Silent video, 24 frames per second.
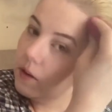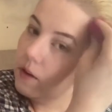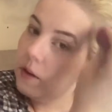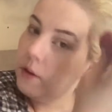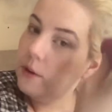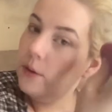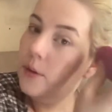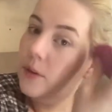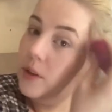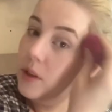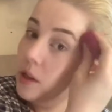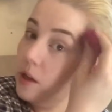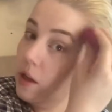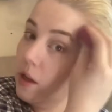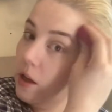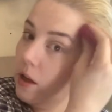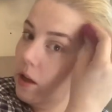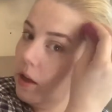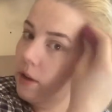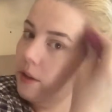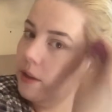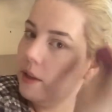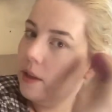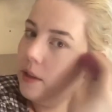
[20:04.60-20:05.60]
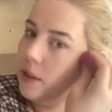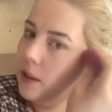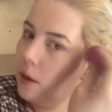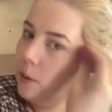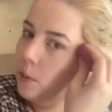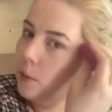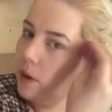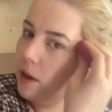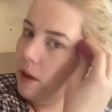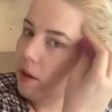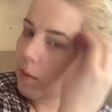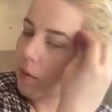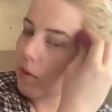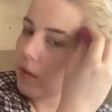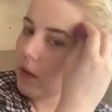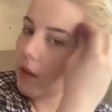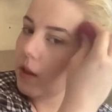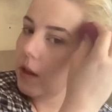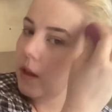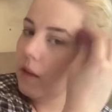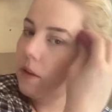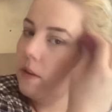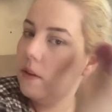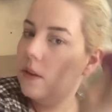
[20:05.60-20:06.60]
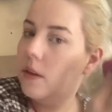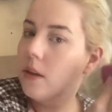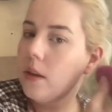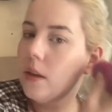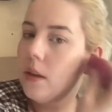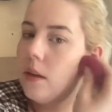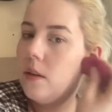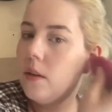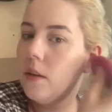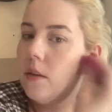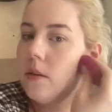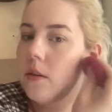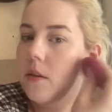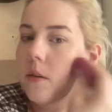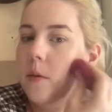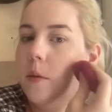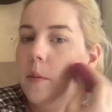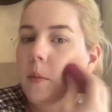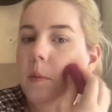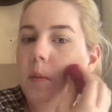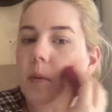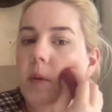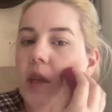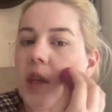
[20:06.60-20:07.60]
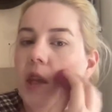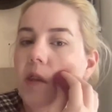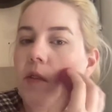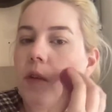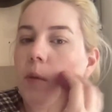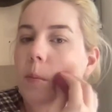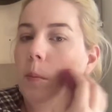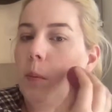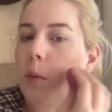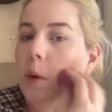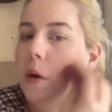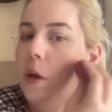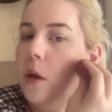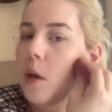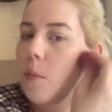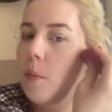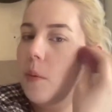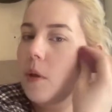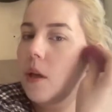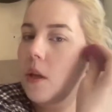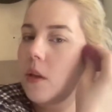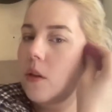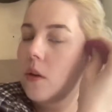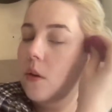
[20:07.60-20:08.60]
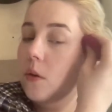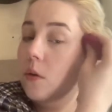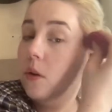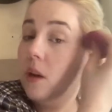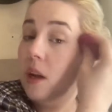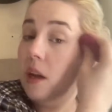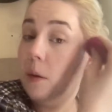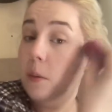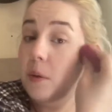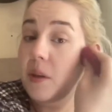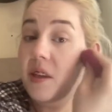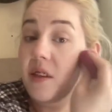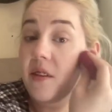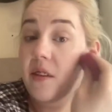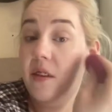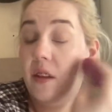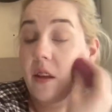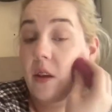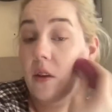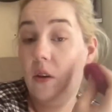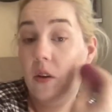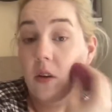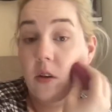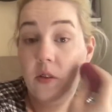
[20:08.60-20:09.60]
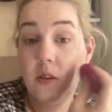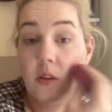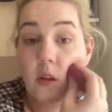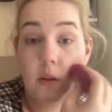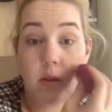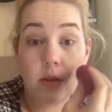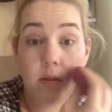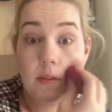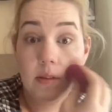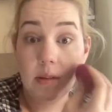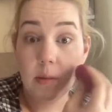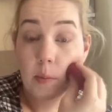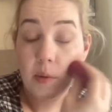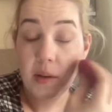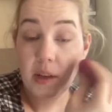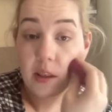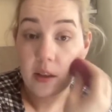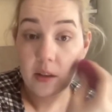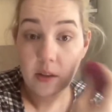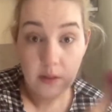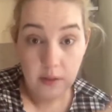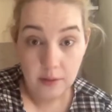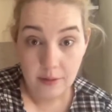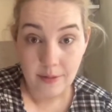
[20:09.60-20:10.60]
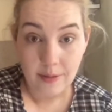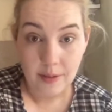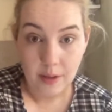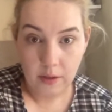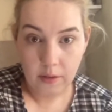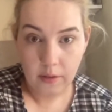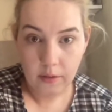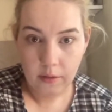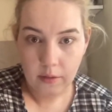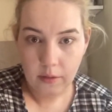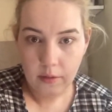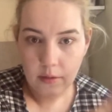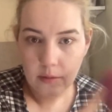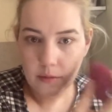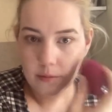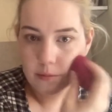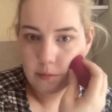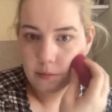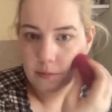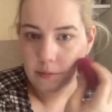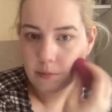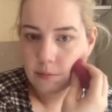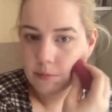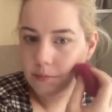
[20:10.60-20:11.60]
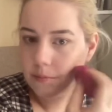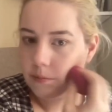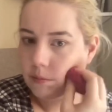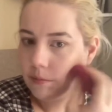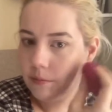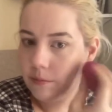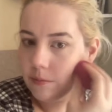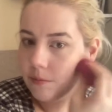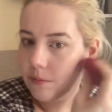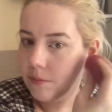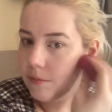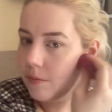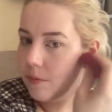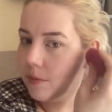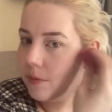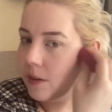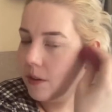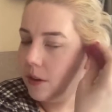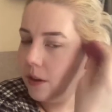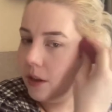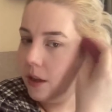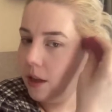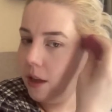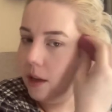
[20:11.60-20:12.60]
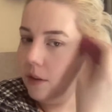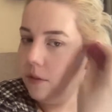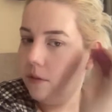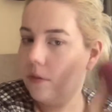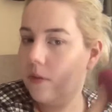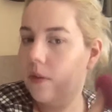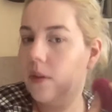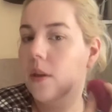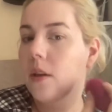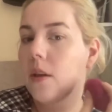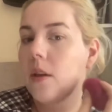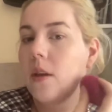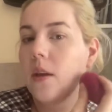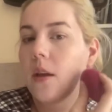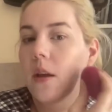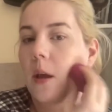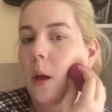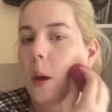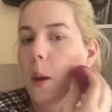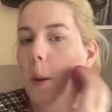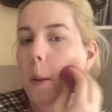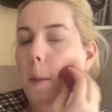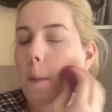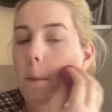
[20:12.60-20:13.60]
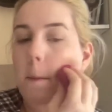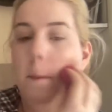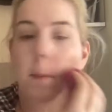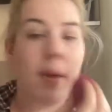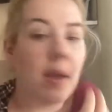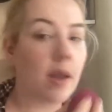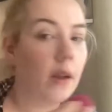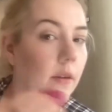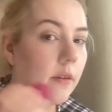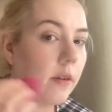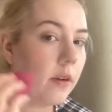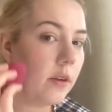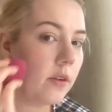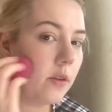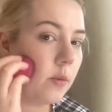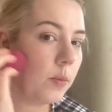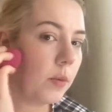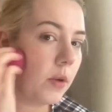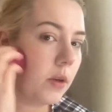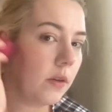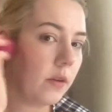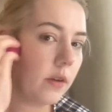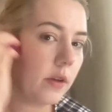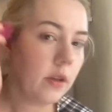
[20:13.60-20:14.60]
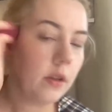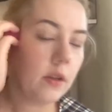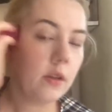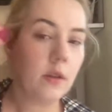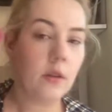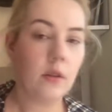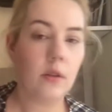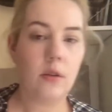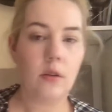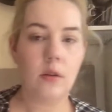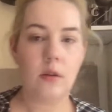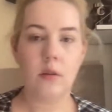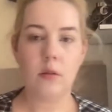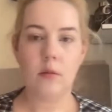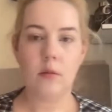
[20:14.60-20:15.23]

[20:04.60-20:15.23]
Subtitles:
who's learning their way with these things. giving my opinion on how easy they are to use for somebody that doesn't like have makeup experience.